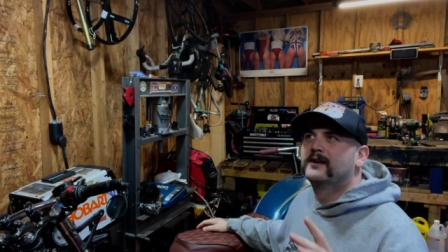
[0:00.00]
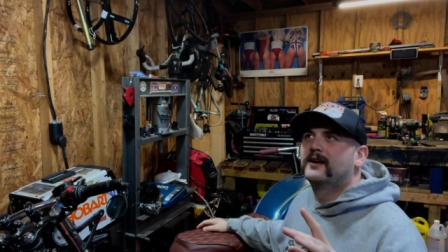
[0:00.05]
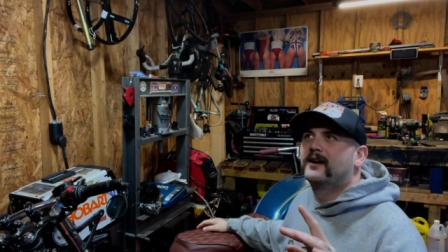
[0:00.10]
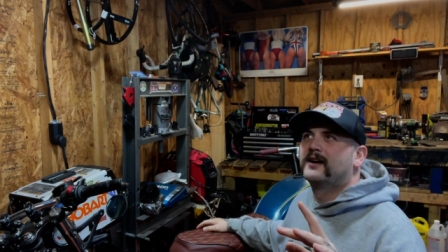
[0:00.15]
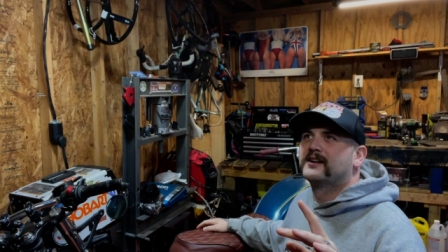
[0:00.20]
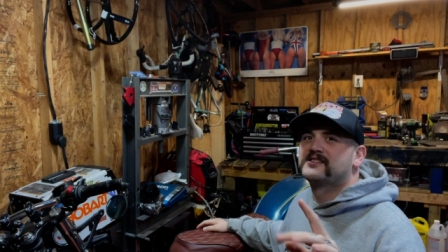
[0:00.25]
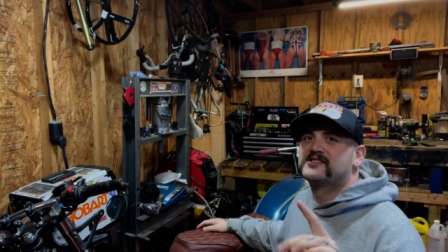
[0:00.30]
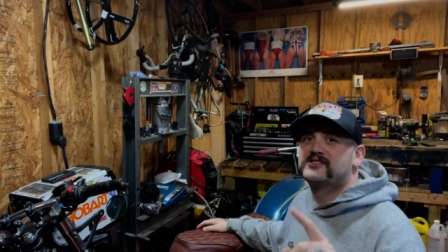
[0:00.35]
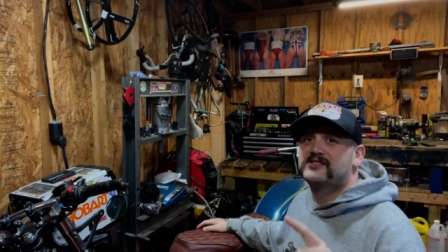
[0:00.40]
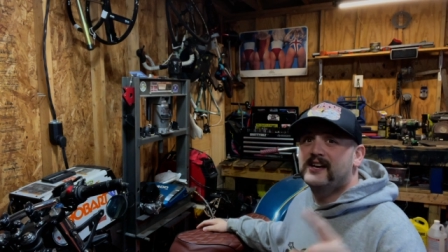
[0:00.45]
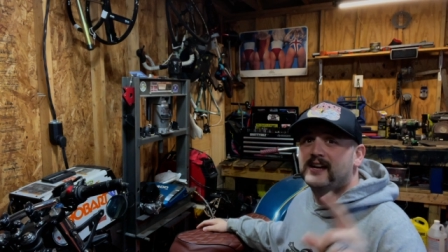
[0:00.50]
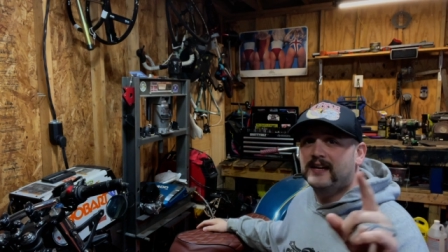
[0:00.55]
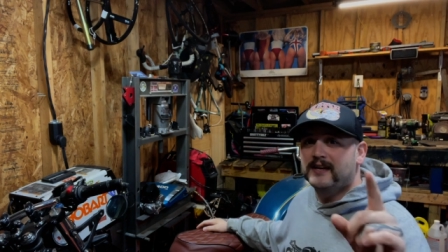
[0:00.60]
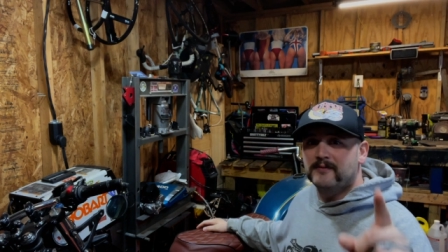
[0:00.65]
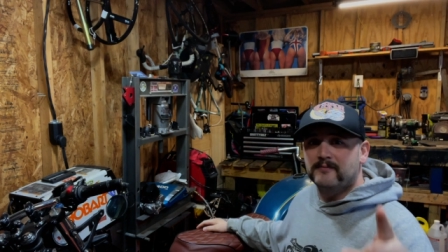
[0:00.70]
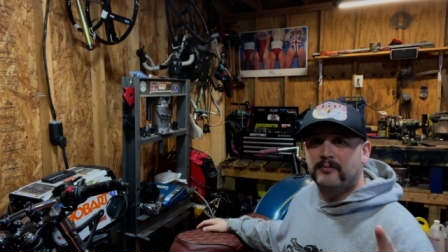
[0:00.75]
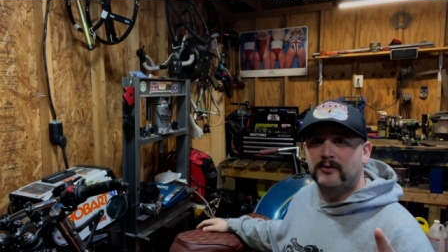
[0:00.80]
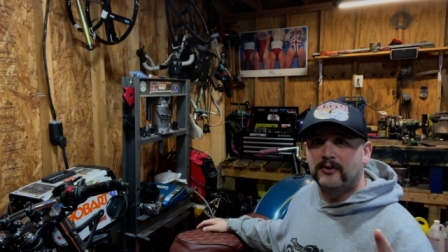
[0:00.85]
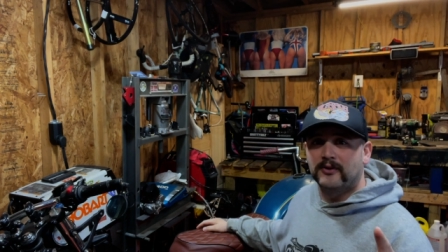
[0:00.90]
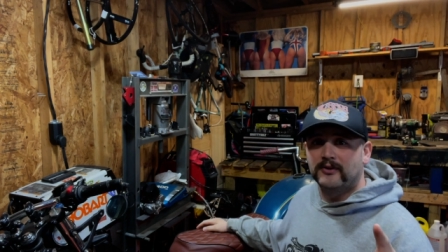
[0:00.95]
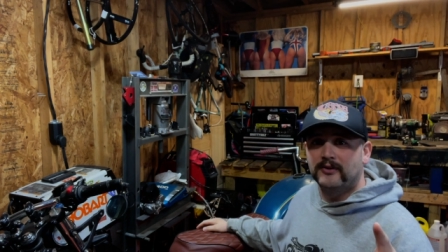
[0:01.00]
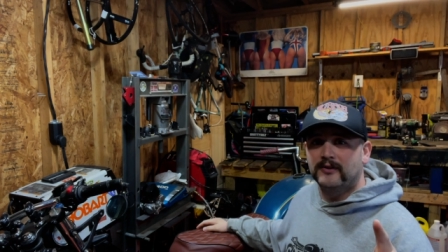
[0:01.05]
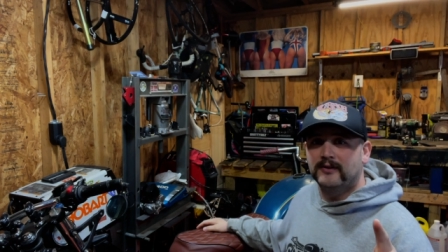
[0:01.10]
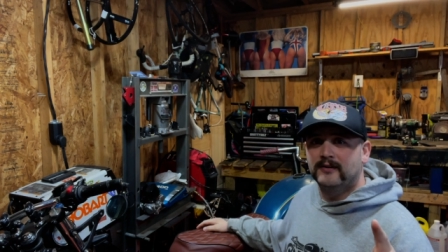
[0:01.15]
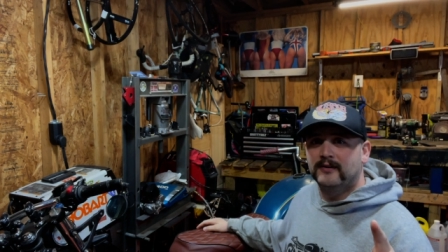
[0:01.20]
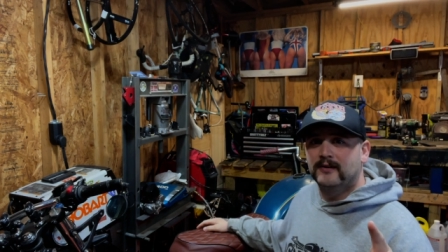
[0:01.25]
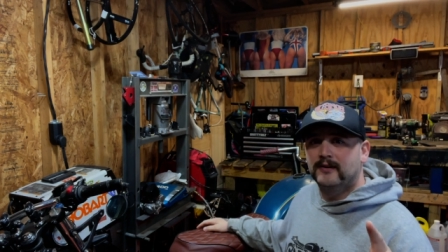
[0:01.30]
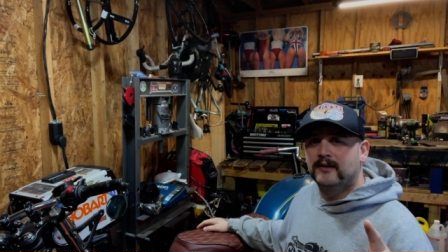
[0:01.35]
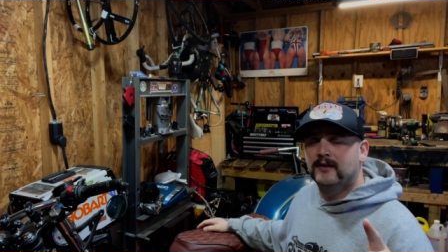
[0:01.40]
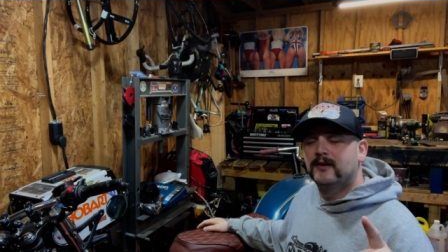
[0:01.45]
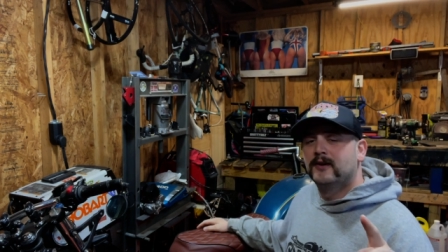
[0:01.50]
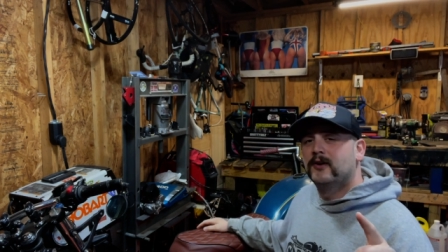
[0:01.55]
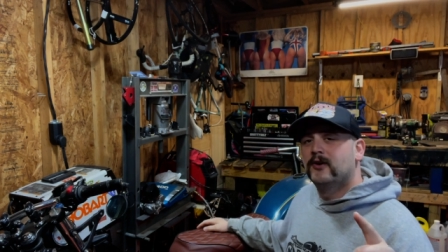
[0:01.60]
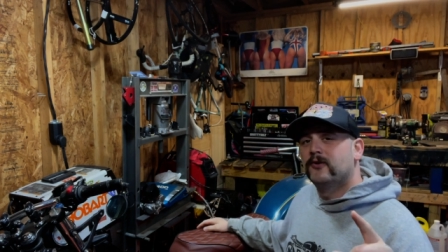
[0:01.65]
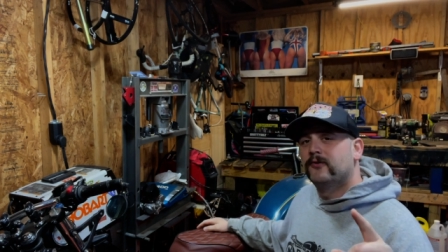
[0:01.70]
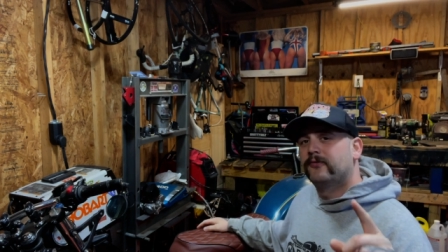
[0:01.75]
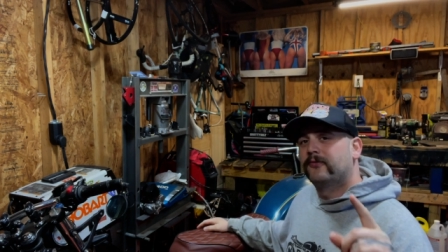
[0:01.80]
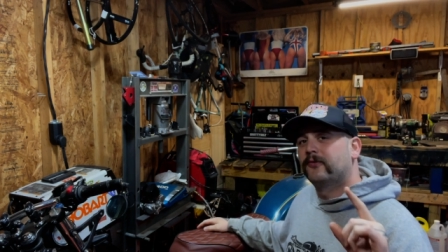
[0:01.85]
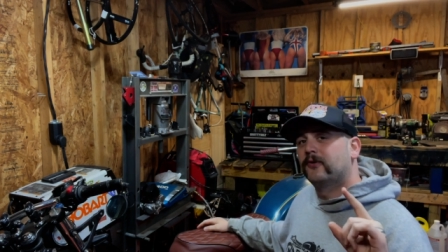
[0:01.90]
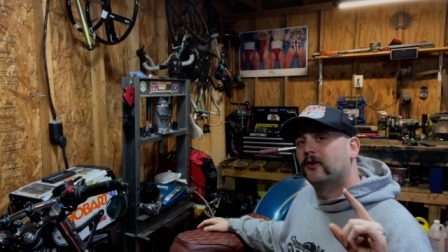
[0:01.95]
a second part
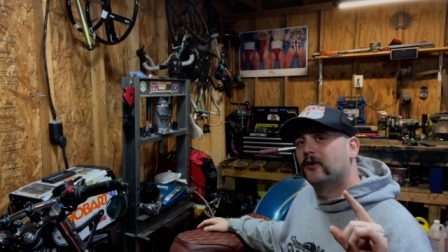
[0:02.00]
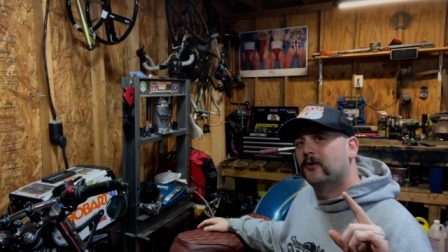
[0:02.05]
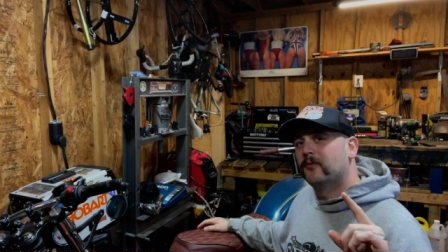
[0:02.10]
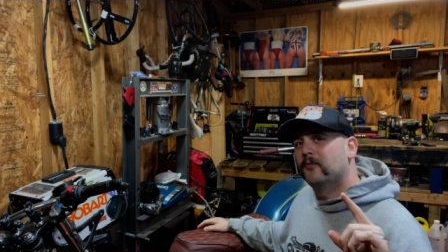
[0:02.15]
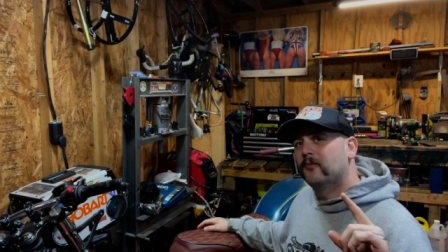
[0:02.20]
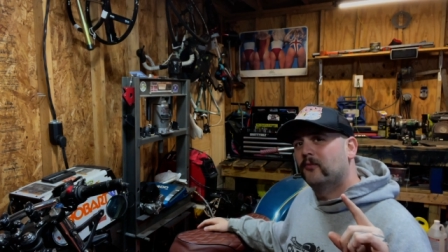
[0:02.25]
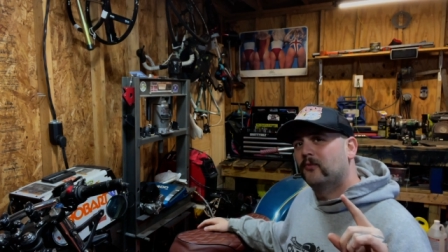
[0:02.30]
from